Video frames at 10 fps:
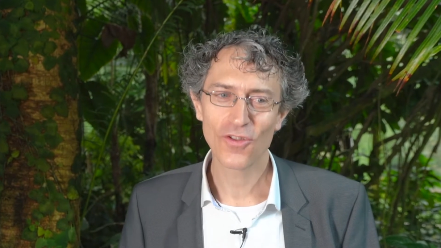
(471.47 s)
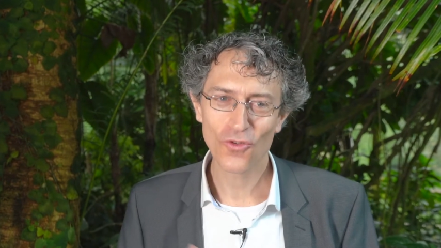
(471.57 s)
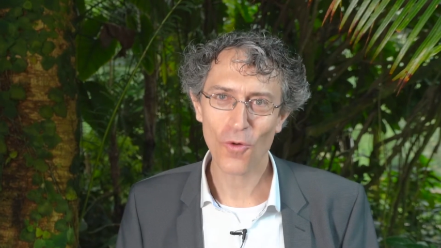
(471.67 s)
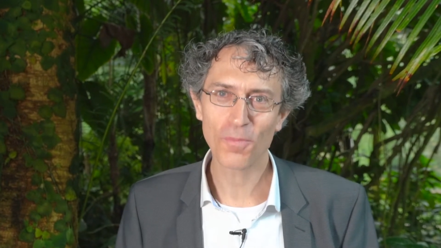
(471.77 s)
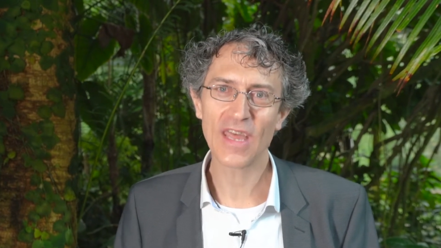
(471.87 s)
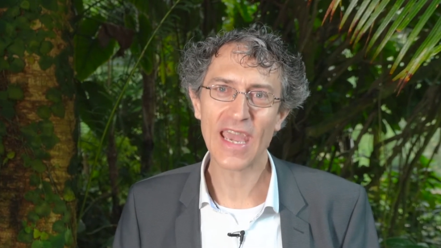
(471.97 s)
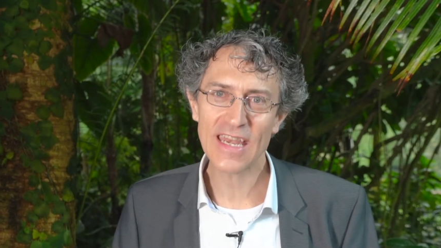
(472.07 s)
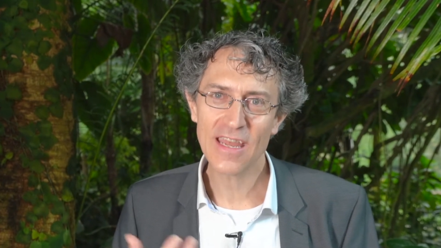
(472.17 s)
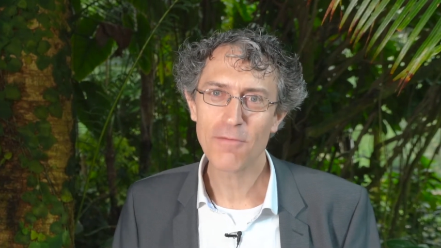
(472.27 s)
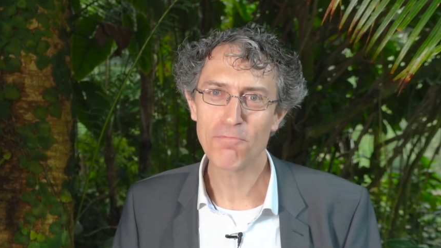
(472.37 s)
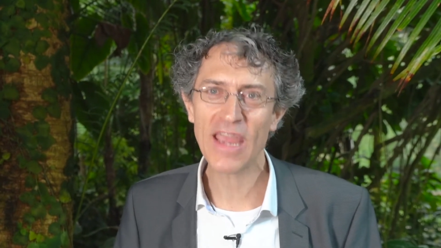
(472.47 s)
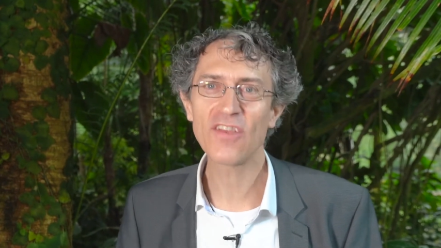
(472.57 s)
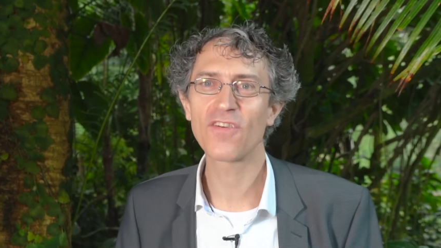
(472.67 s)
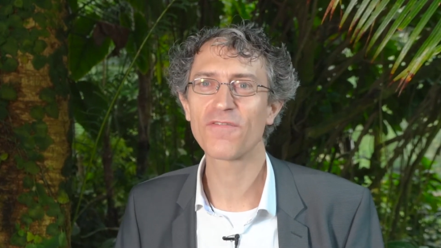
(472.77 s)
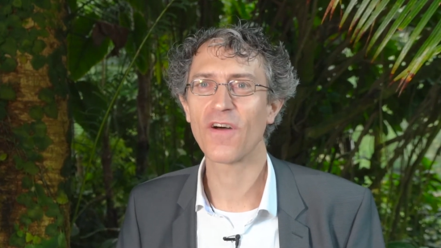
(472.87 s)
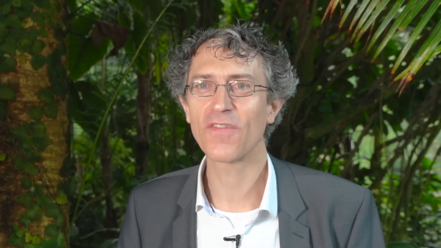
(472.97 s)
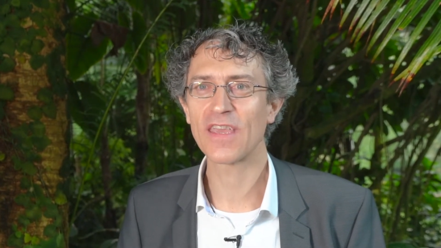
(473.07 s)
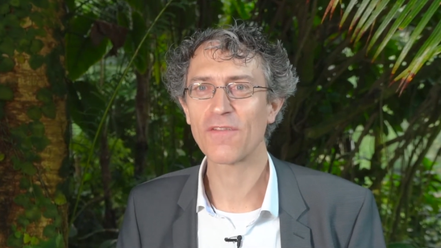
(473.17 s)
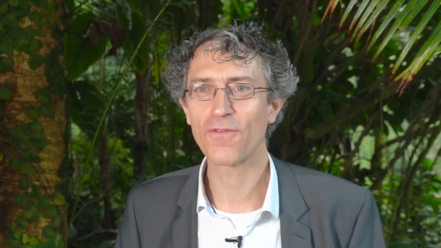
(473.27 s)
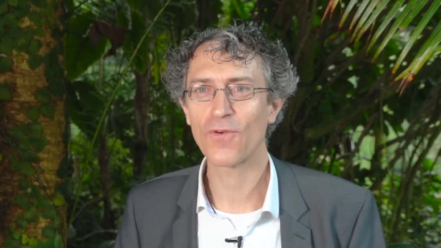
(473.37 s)
to obtain major
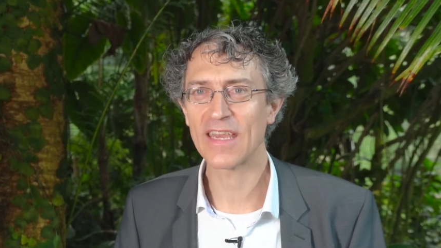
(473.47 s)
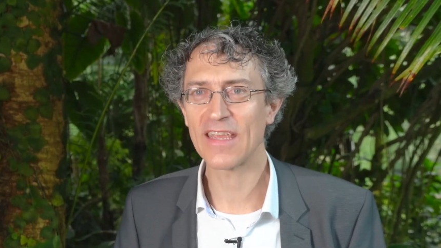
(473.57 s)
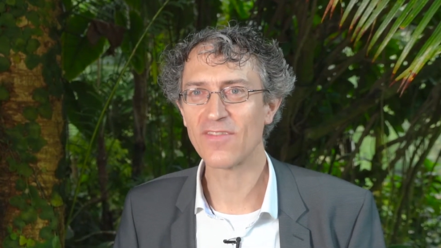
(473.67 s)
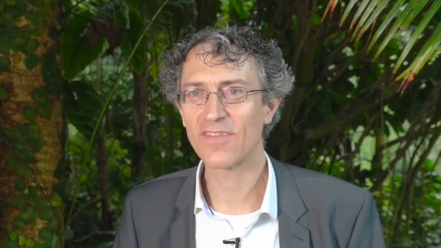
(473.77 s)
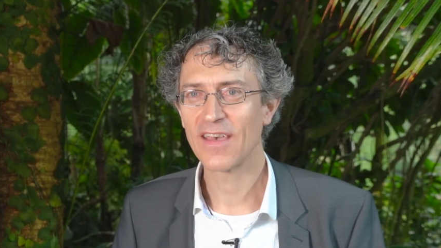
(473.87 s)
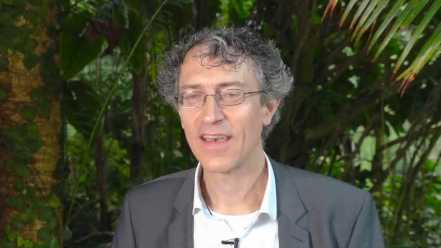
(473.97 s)
funding for these